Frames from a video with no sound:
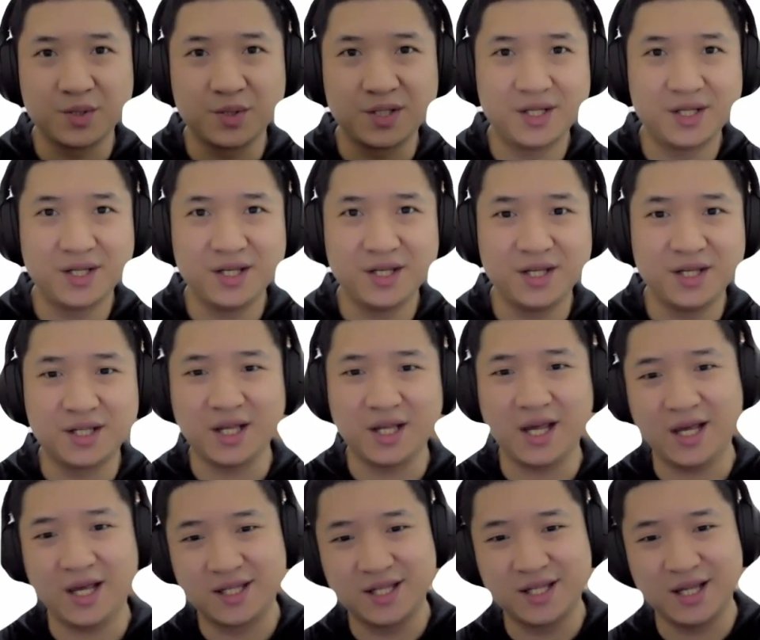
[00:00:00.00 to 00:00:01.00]
see is
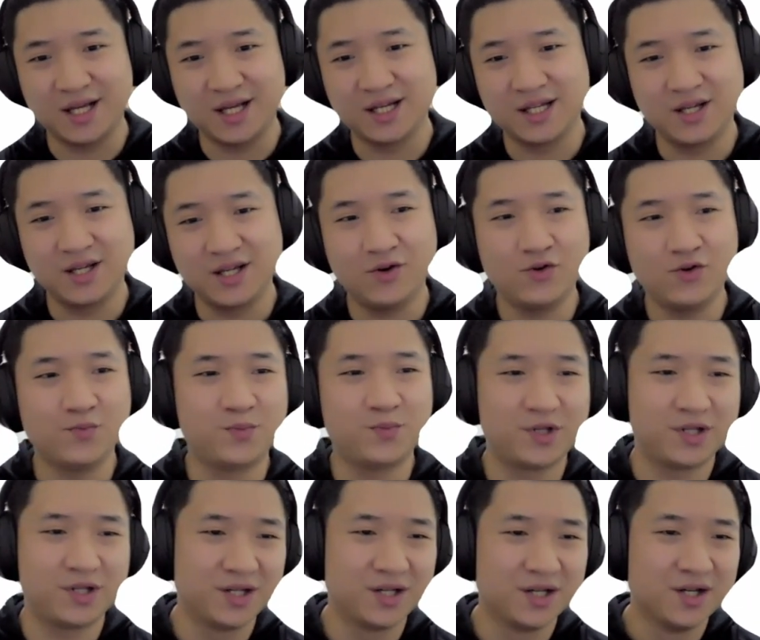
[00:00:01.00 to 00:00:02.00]
exactly,
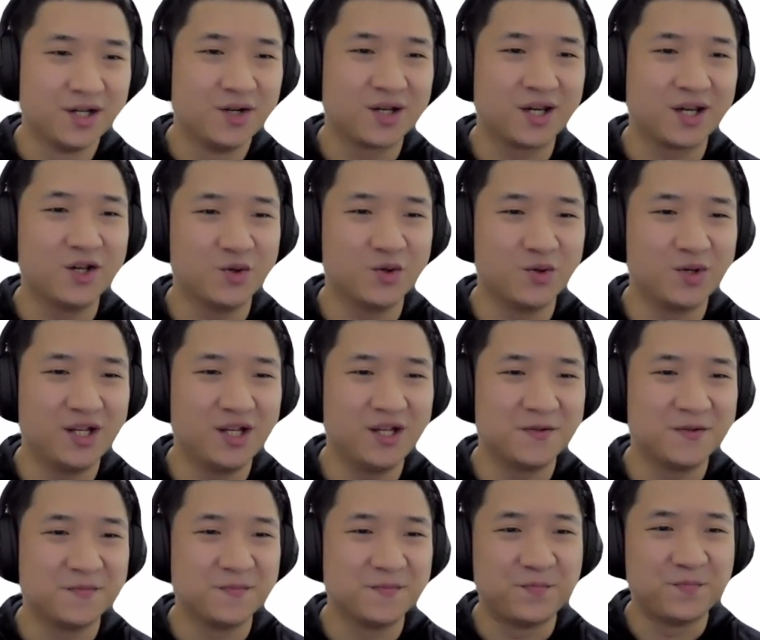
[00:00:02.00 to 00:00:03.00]
okay, you need
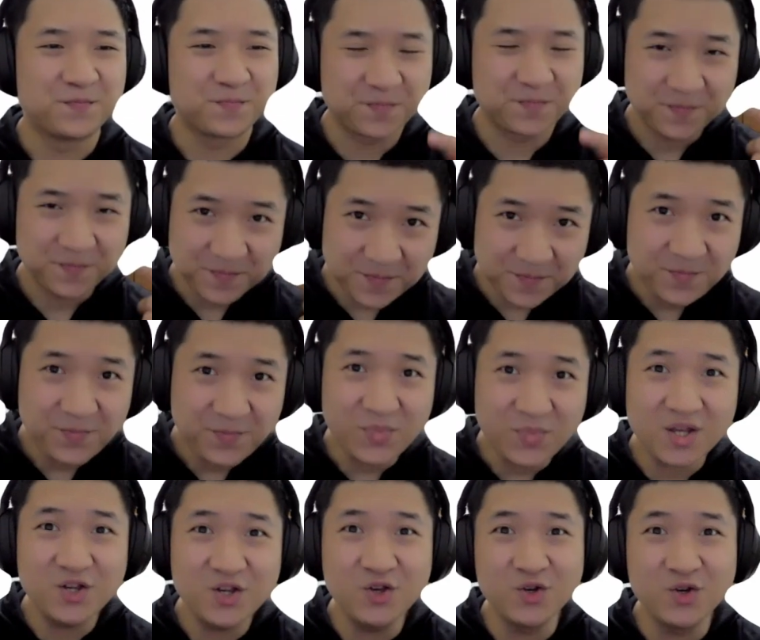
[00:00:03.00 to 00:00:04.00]

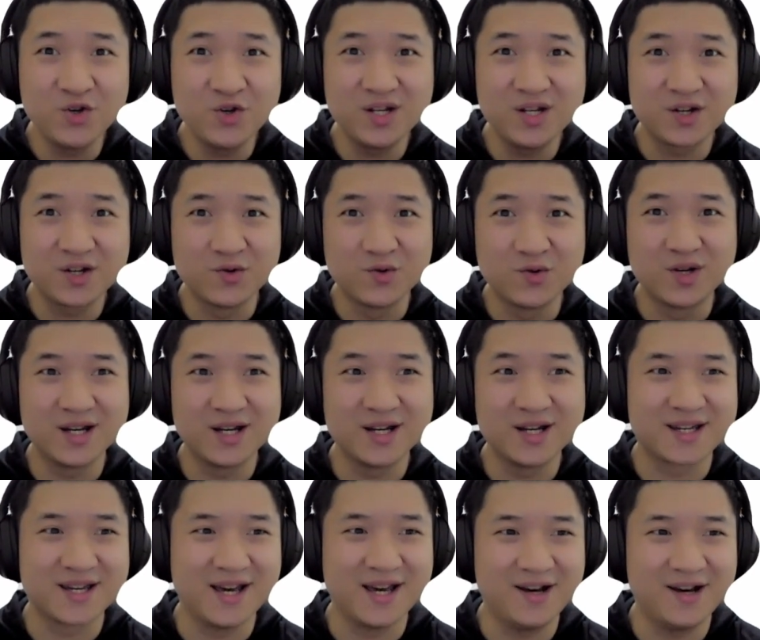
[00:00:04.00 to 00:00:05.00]
a Google
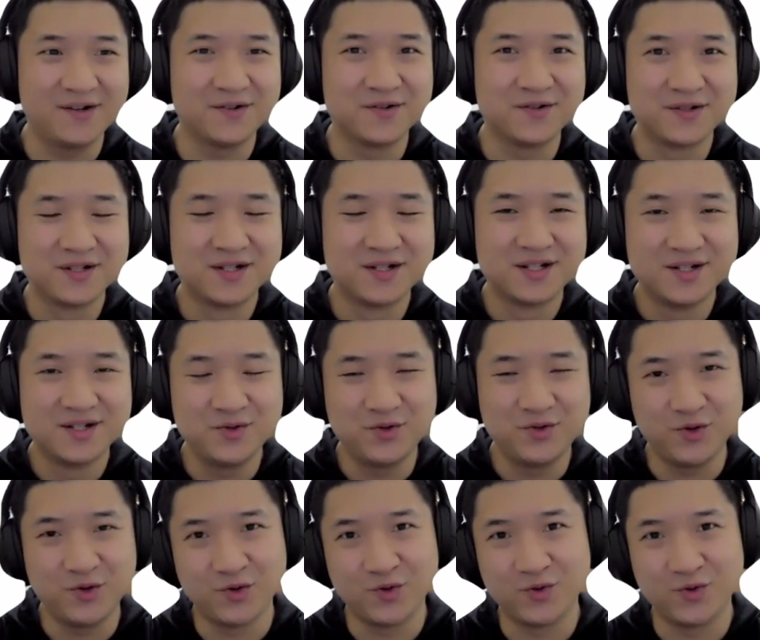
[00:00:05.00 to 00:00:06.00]
account
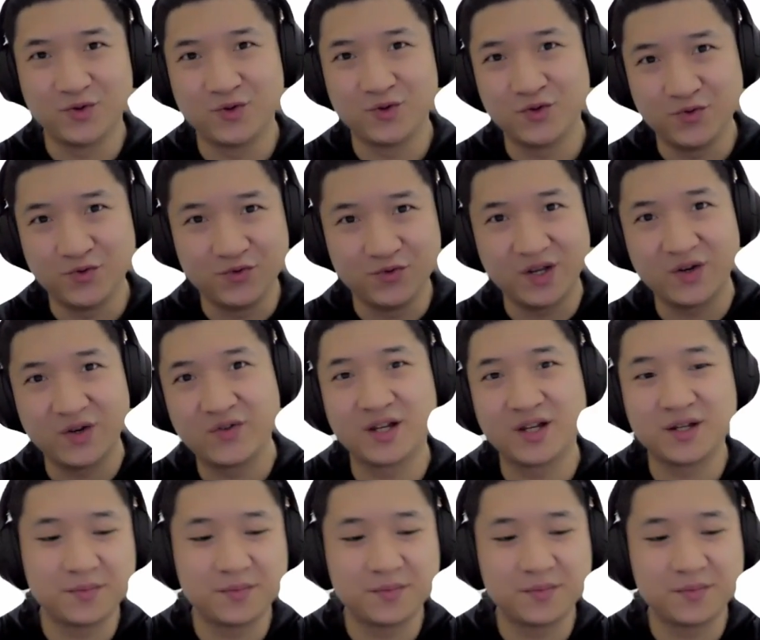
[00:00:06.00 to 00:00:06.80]
to view it